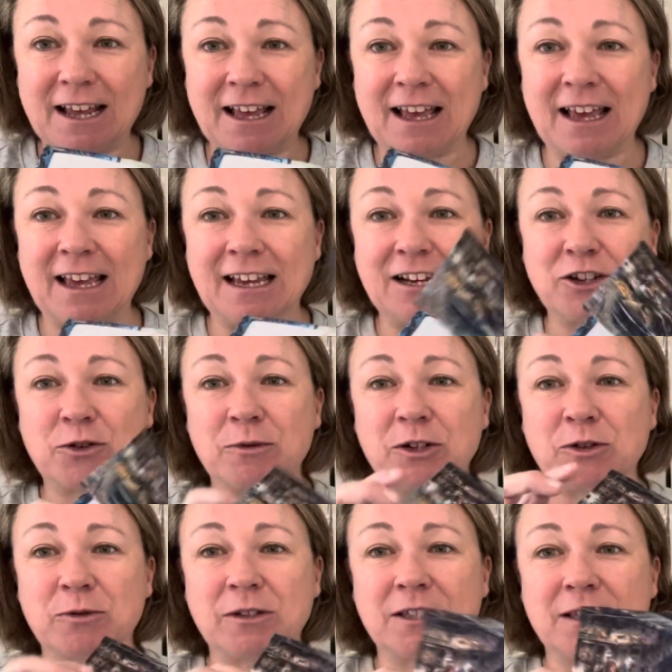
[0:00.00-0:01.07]
each,
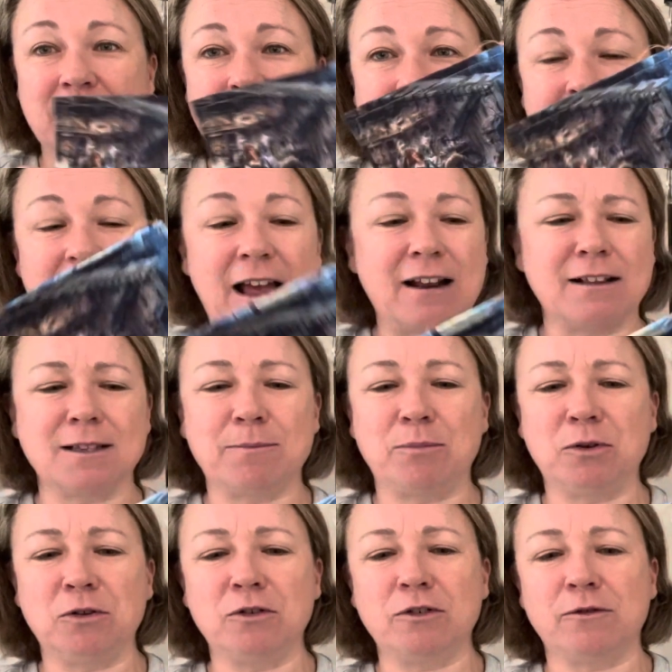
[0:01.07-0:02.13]
and it's
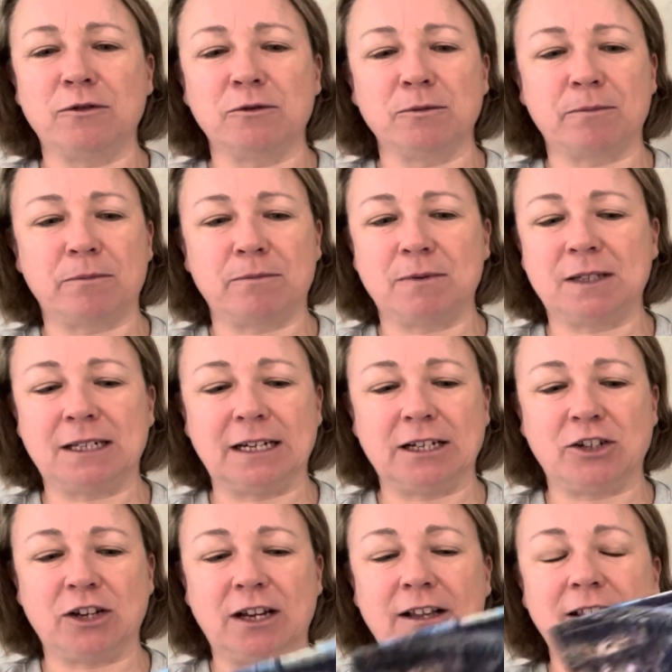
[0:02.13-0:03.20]
beautiful
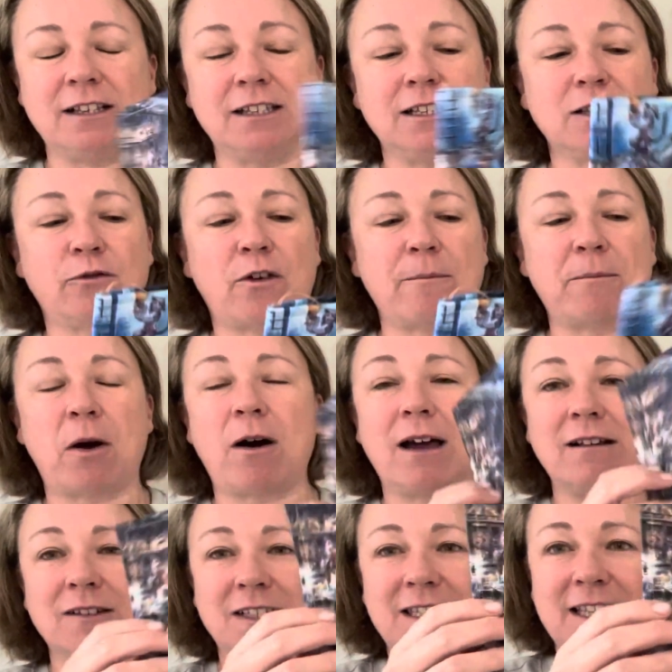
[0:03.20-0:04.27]
stitching. And this is from
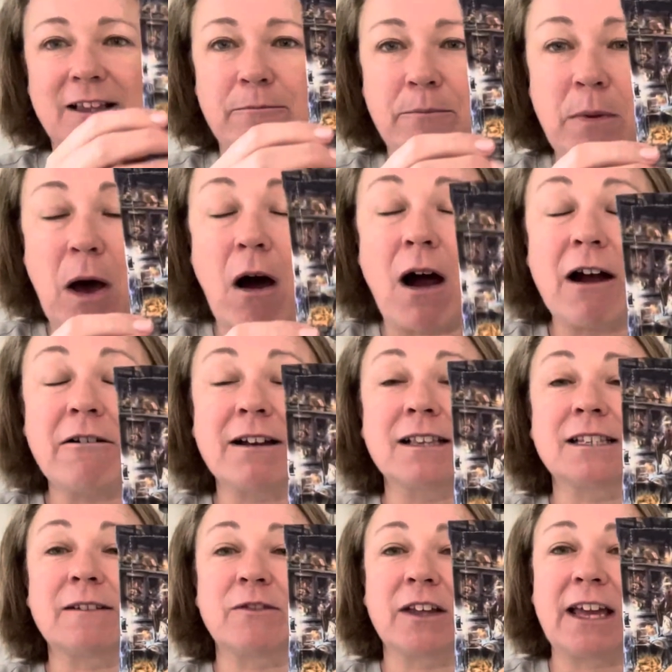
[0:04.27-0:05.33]

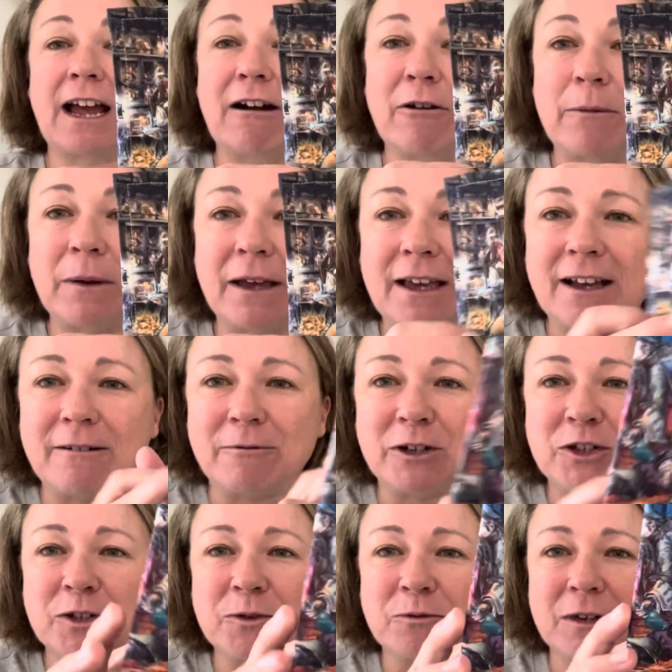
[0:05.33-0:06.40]
Pirates of the Caribbean,
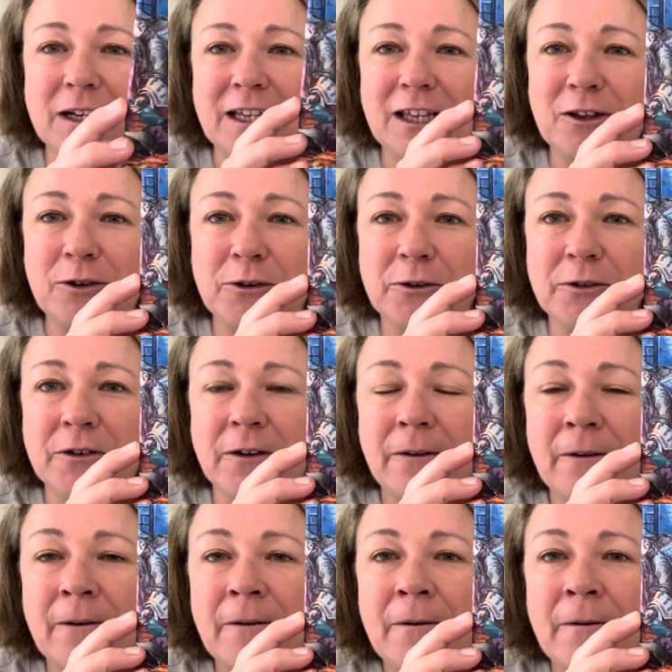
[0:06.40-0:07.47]
which is really cute.
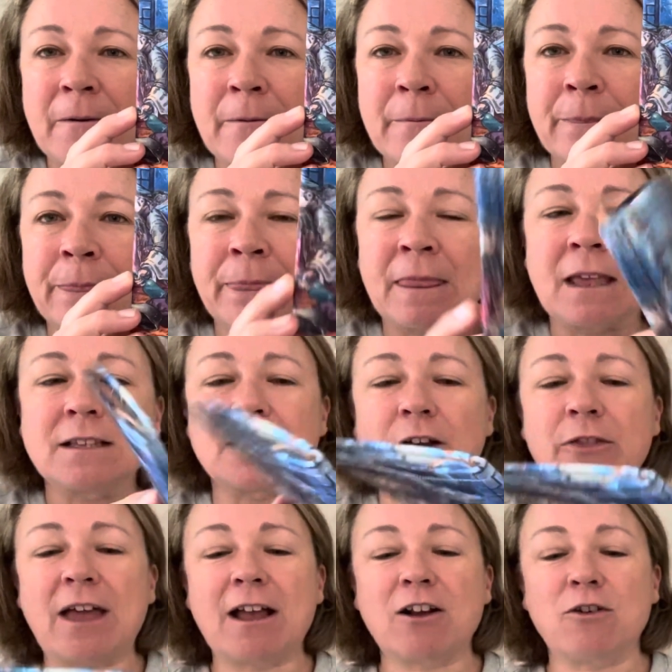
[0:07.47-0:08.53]
So
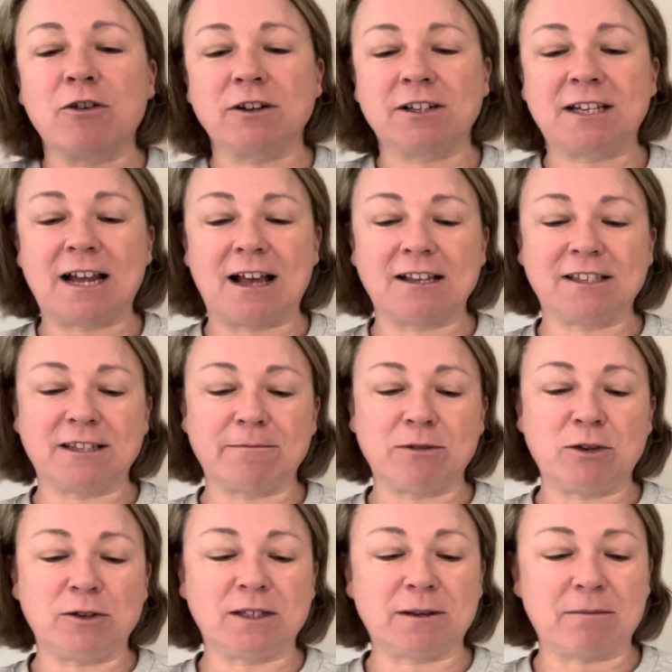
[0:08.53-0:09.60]
that got some
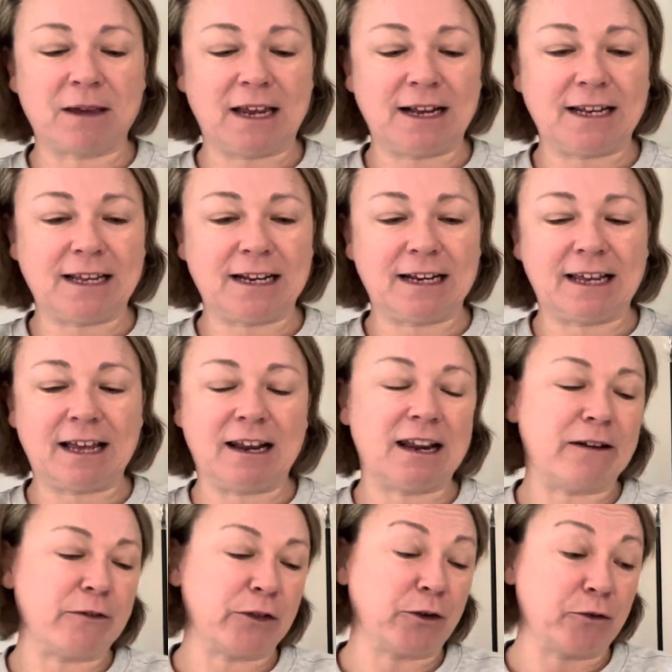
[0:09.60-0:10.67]
use immediately. I
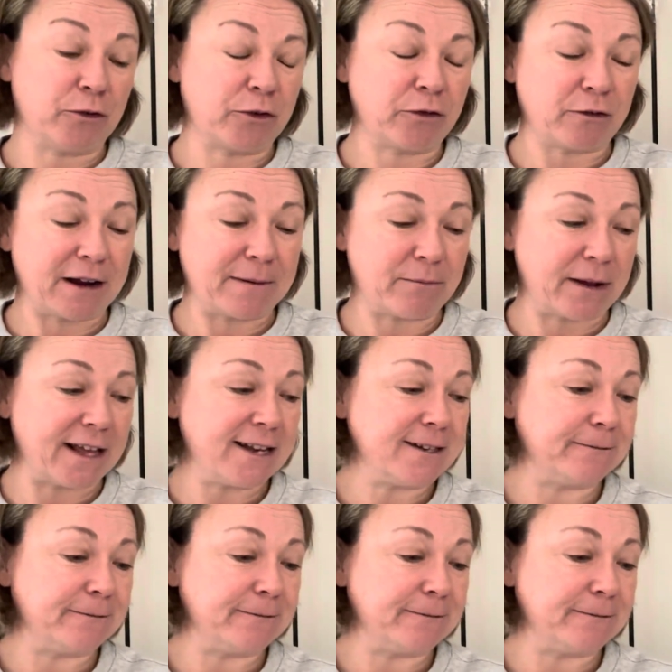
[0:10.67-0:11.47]
love a good thread bed,